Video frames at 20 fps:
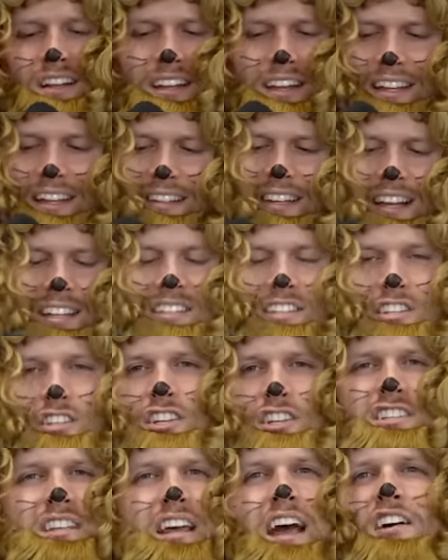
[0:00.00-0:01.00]
It doesn't
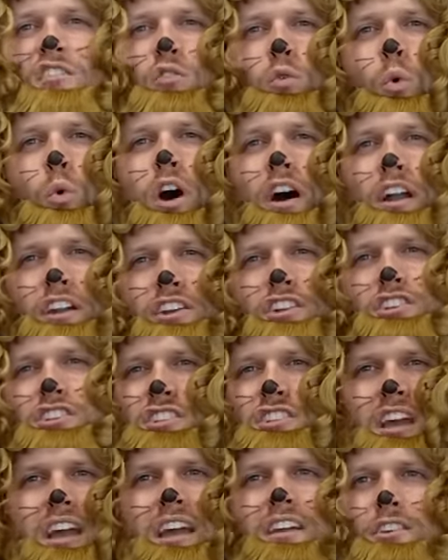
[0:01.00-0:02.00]
just have one, your
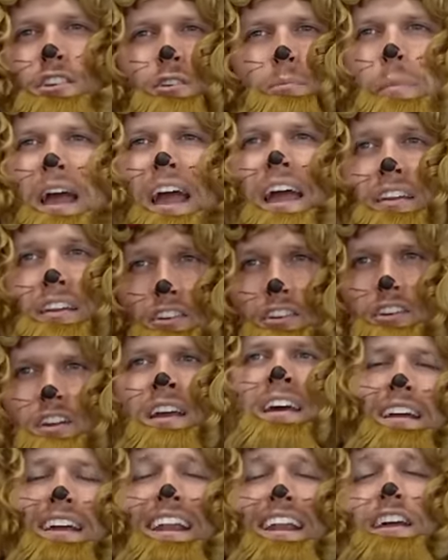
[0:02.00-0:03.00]
standard bandard.
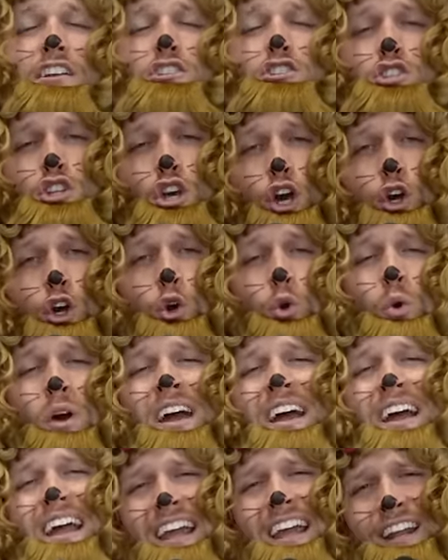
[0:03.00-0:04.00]
It has 2
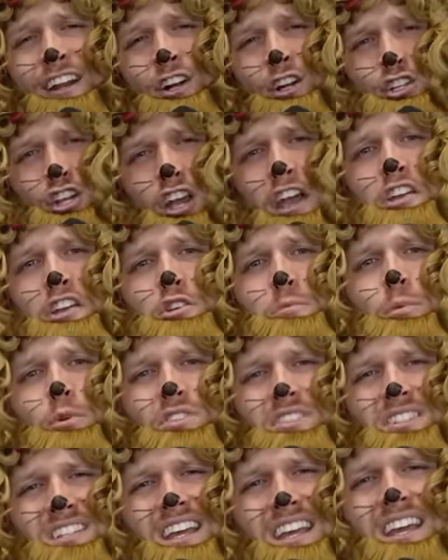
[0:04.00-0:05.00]
interchangeable
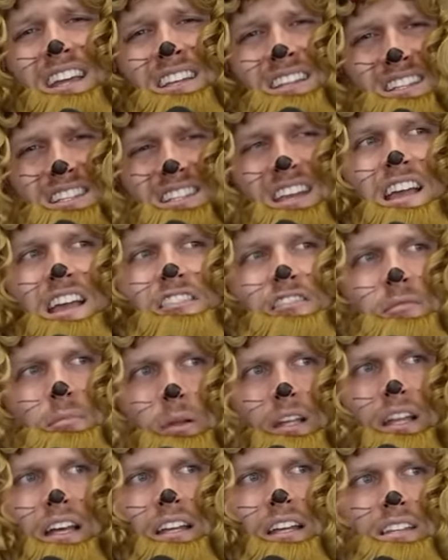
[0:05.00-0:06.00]
skin-safe
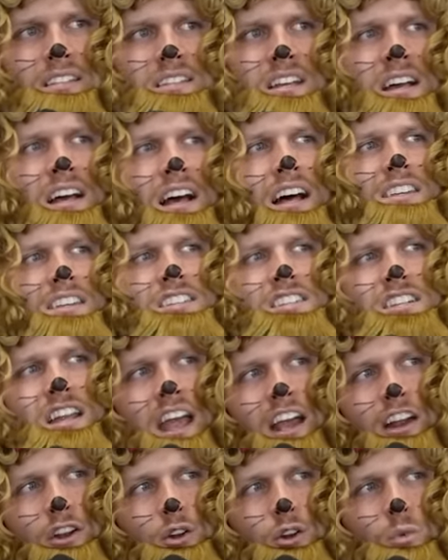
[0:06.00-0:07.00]
blades. A
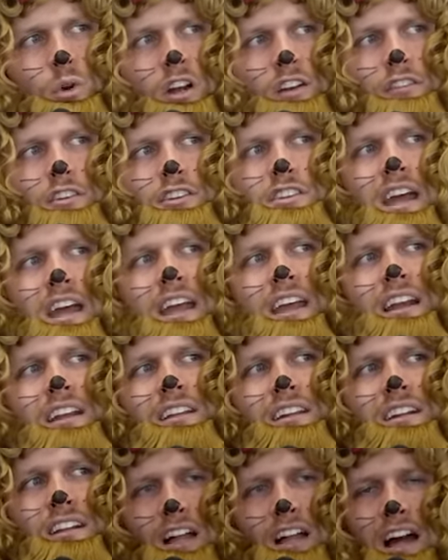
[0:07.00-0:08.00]
standard one for taking a
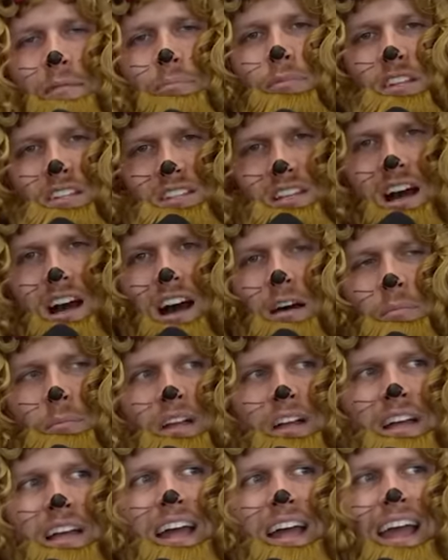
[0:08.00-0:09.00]
little off the top
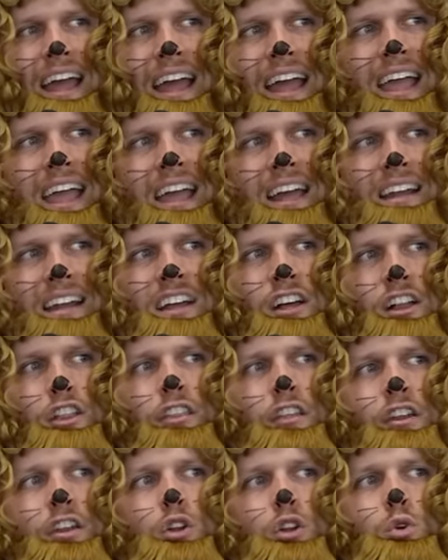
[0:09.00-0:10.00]
and
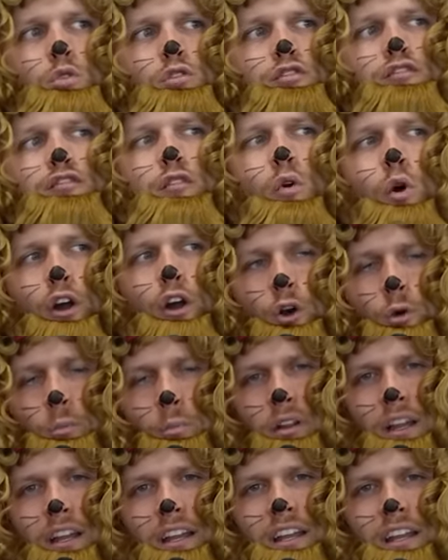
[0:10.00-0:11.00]
the new foil
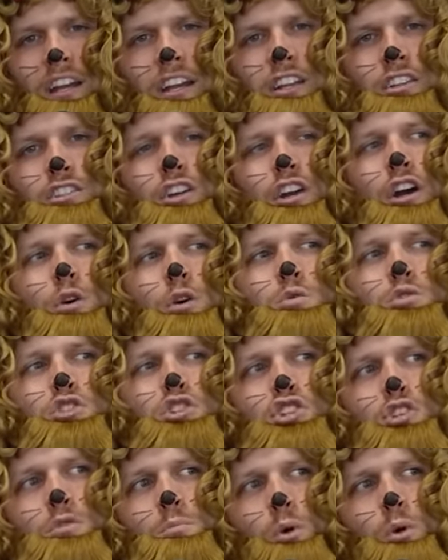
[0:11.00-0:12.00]
blade to go
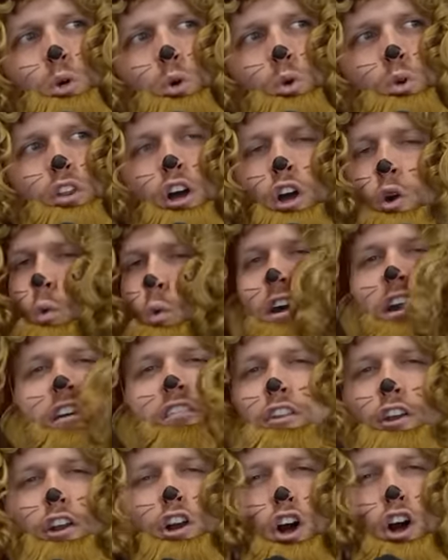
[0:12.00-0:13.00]
smooth wherever
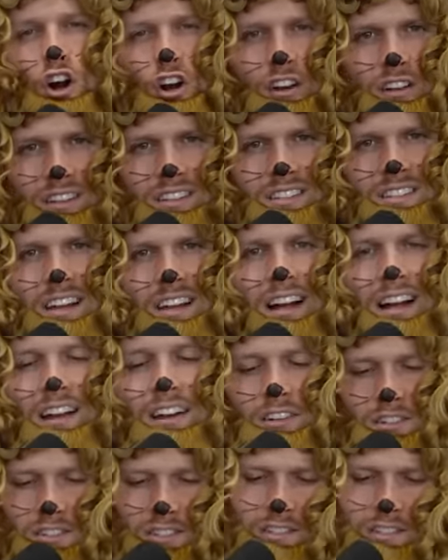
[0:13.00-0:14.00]
your heart
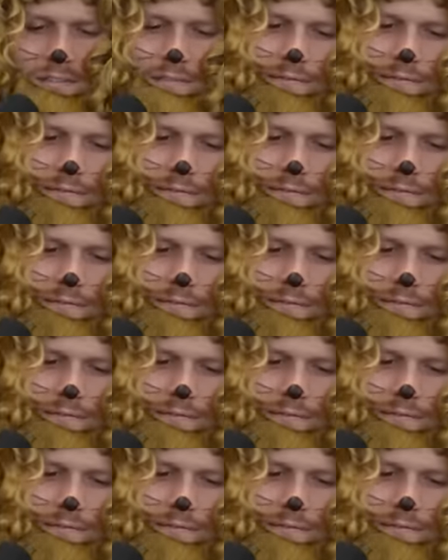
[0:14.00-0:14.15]
desires.